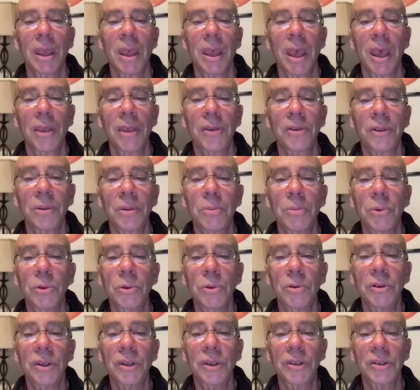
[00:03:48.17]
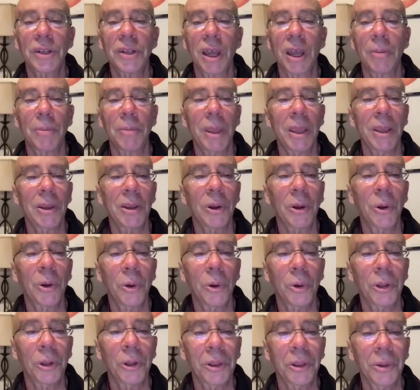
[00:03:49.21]
as the moon does not make a
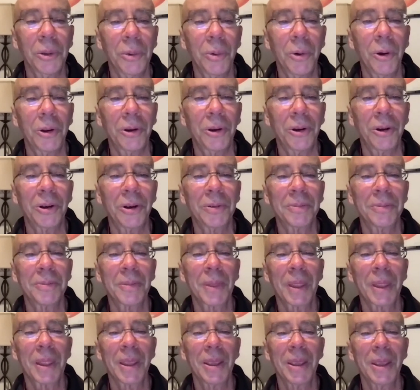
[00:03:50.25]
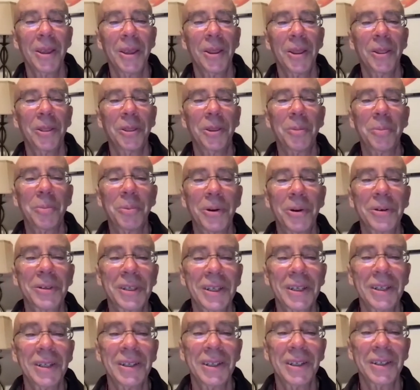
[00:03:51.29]
hole in the water. The
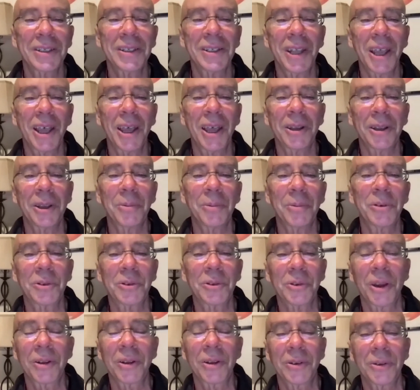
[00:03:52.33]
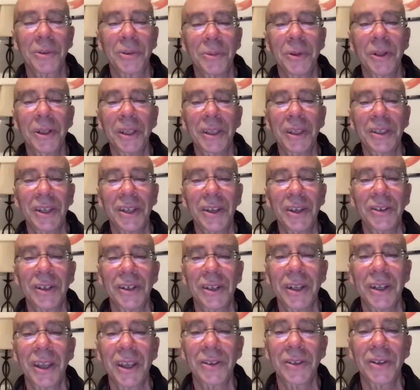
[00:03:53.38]
person does not obstruct
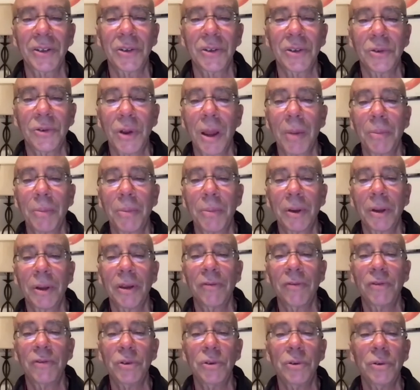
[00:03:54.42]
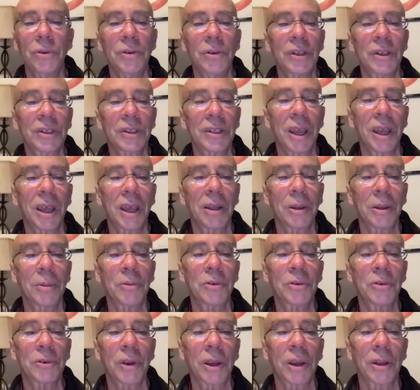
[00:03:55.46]
realization, as a drop of dew does not
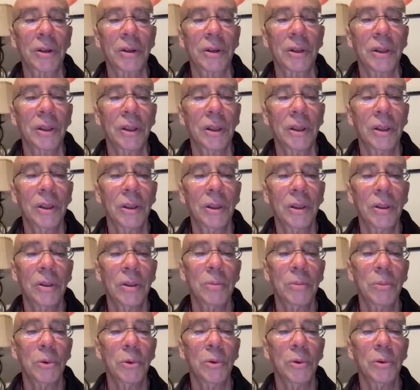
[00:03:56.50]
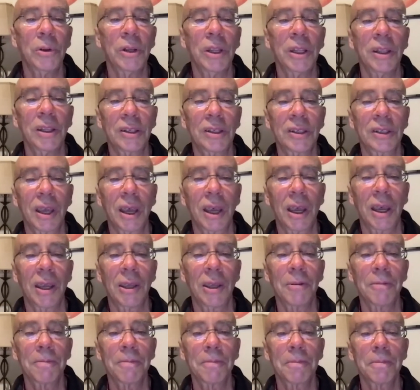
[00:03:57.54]
obstruct the moon in the
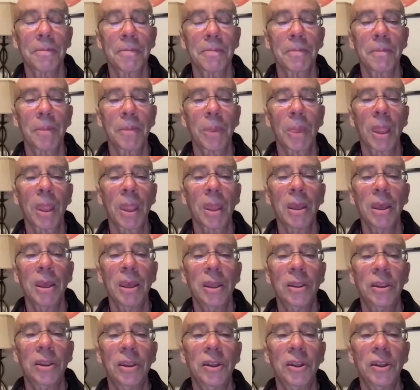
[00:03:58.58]
sky. The